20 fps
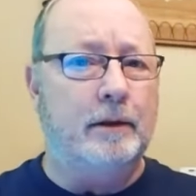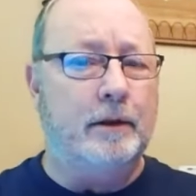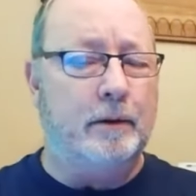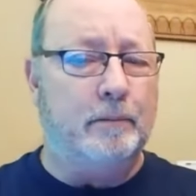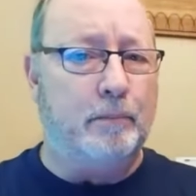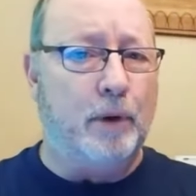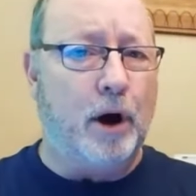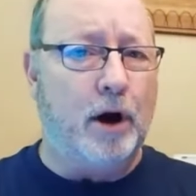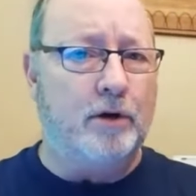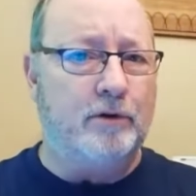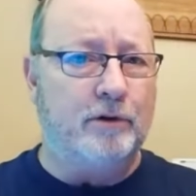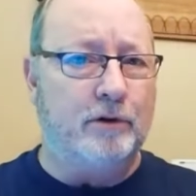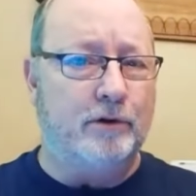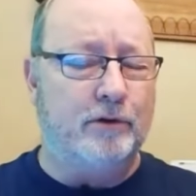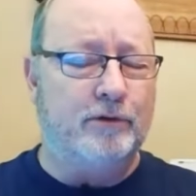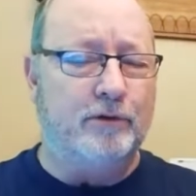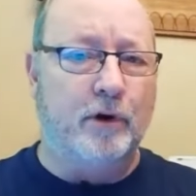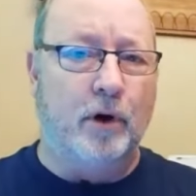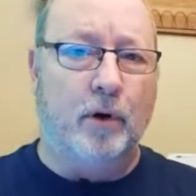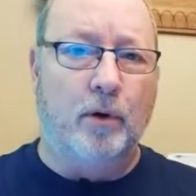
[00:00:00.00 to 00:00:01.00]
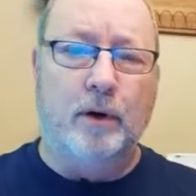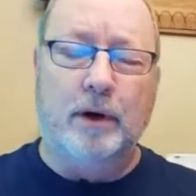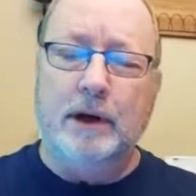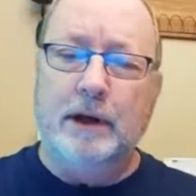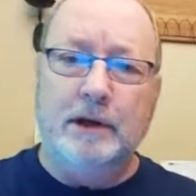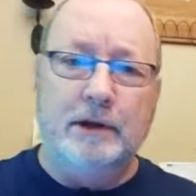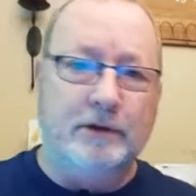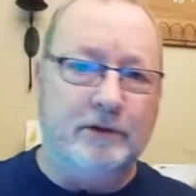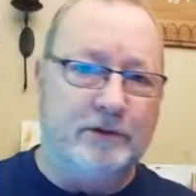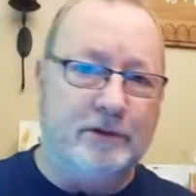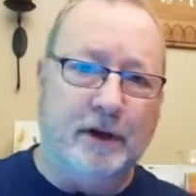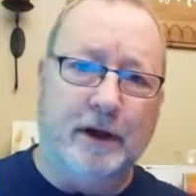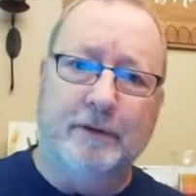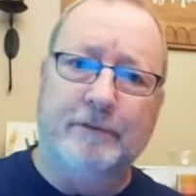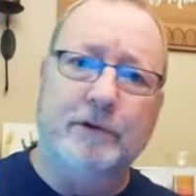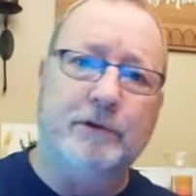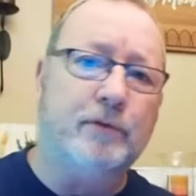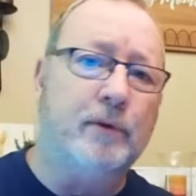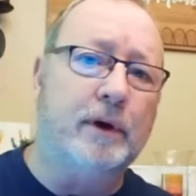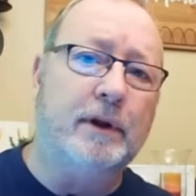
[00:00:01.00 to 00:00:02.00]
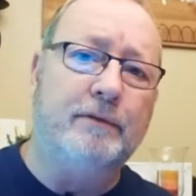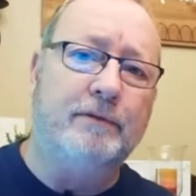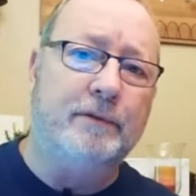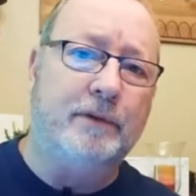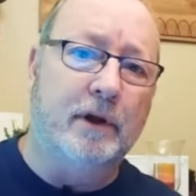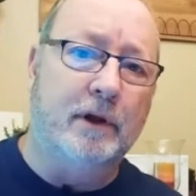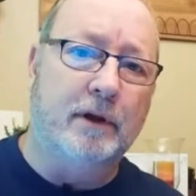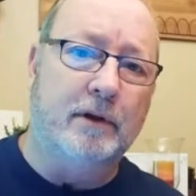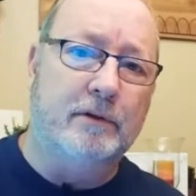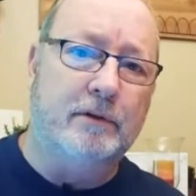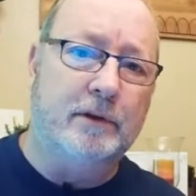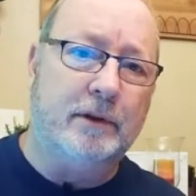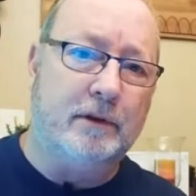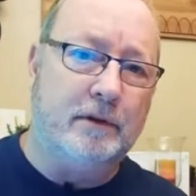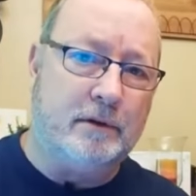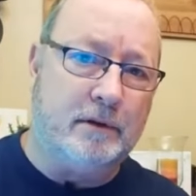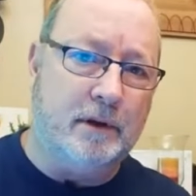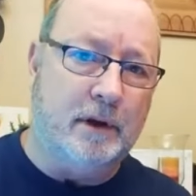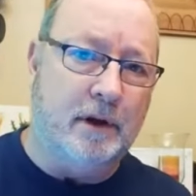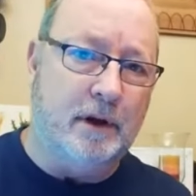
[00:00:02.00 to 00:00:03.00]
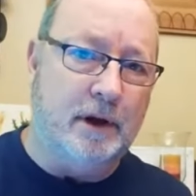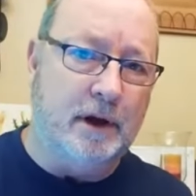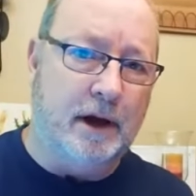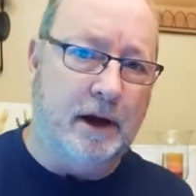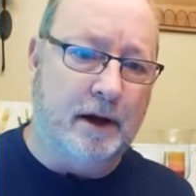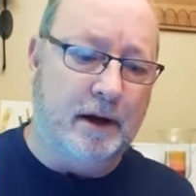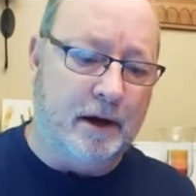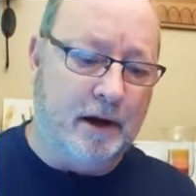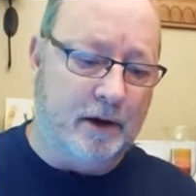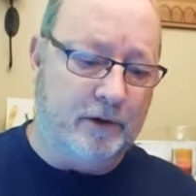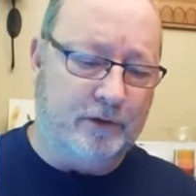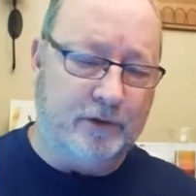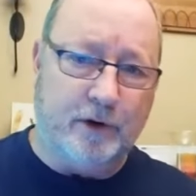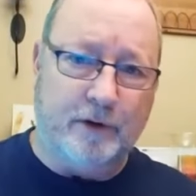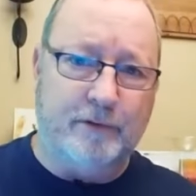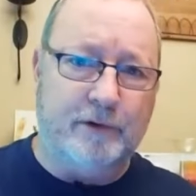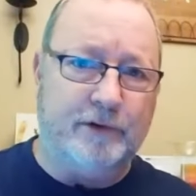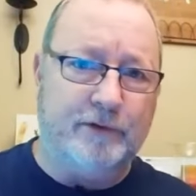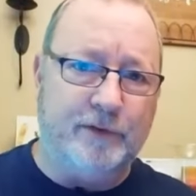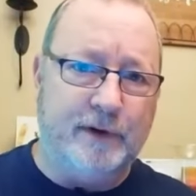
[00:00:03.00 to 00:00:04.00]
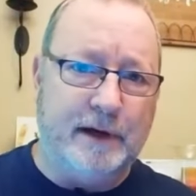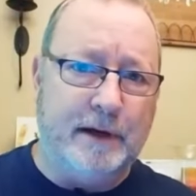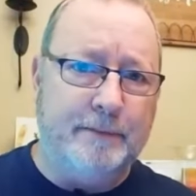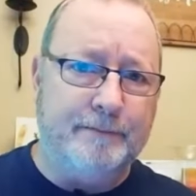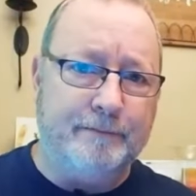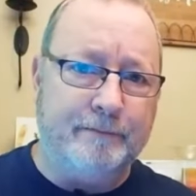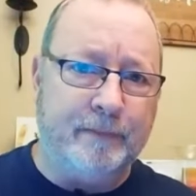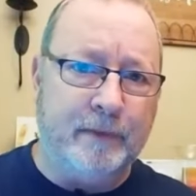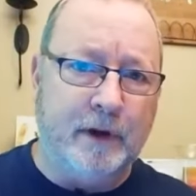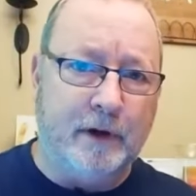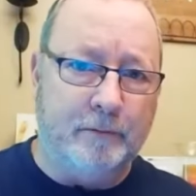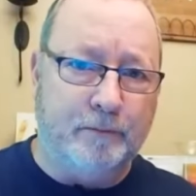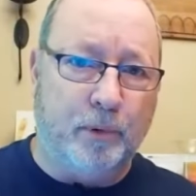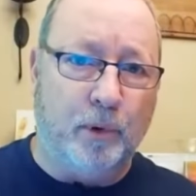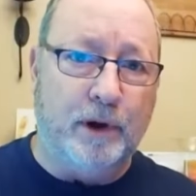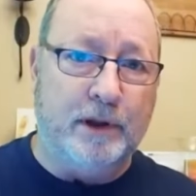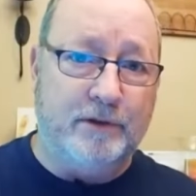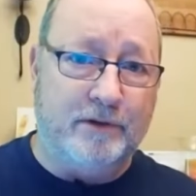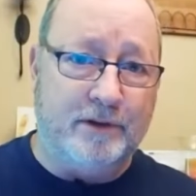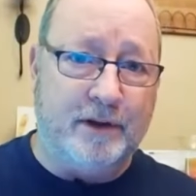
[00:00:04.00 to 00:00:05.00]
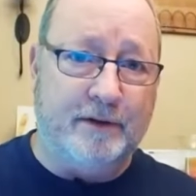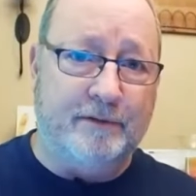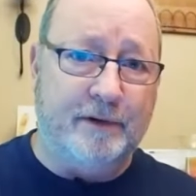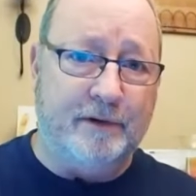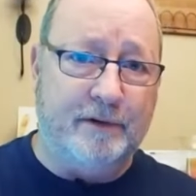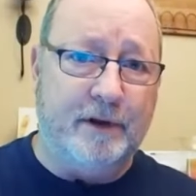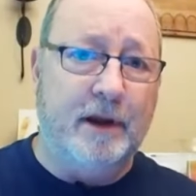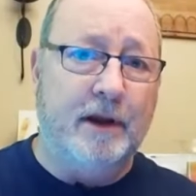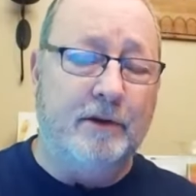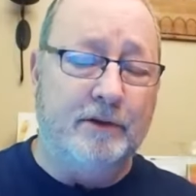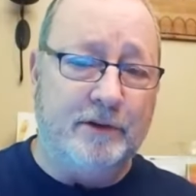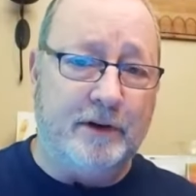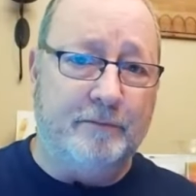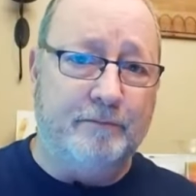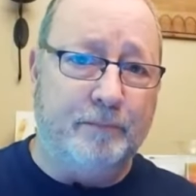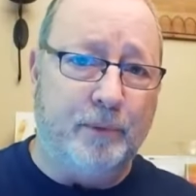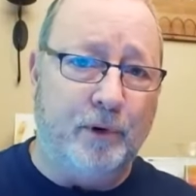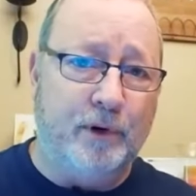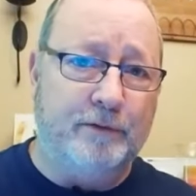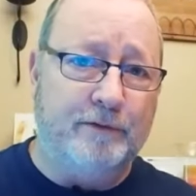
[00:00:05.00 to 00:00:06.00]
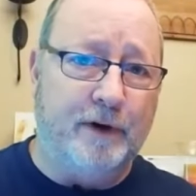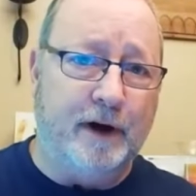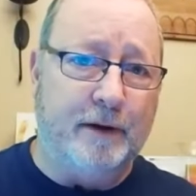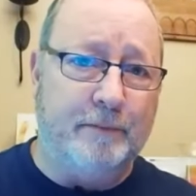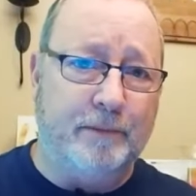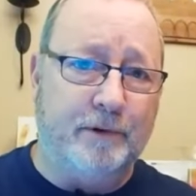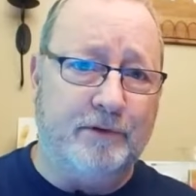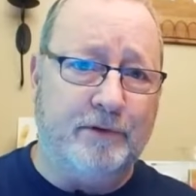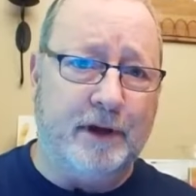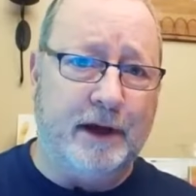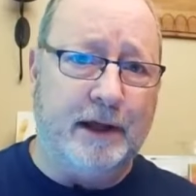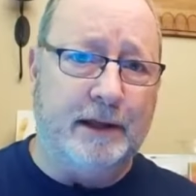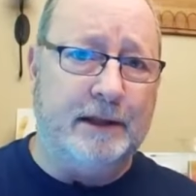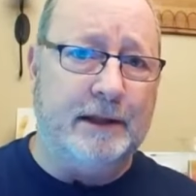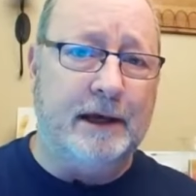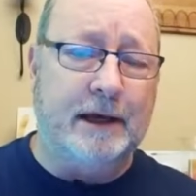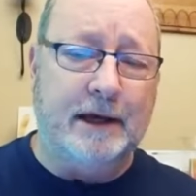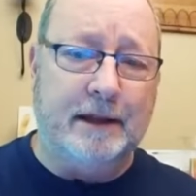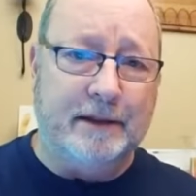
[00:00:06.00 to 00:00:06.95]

their margin. So you still have the 20 the the uh, uh, service fee of 0.7 7.5%.